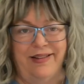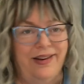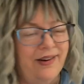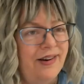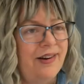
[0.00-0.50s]

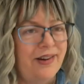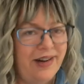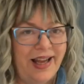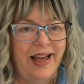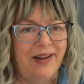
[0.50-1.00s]
You're
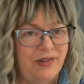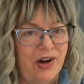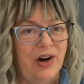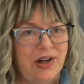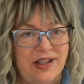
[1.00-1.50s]
gonna have a
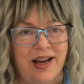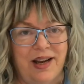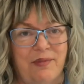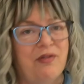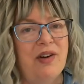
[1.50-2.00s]
hard
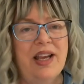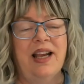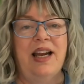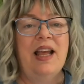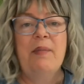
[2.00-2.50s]
time
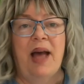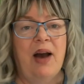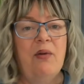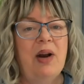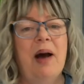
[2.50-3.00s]
freaking him
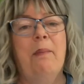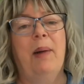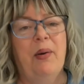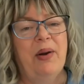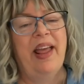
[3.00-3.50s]
out
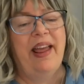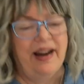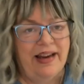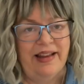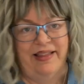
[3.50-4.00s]
about
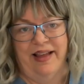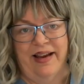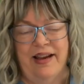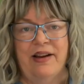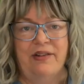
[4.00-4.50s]
anything,
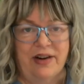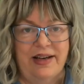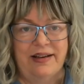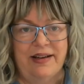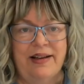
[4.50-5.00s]

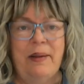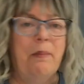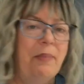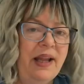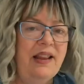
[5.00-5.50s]
right?
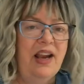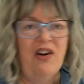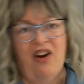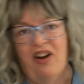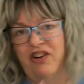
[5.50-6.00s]
Been
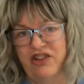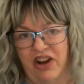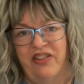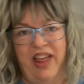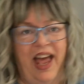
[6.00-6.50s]
there,
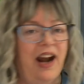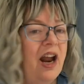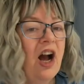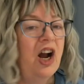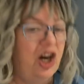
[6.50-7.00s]
done that,
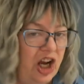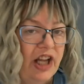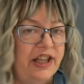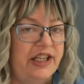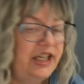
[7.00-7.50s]

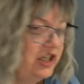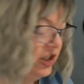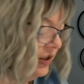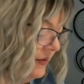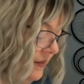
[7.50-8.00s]
got the t-shirt.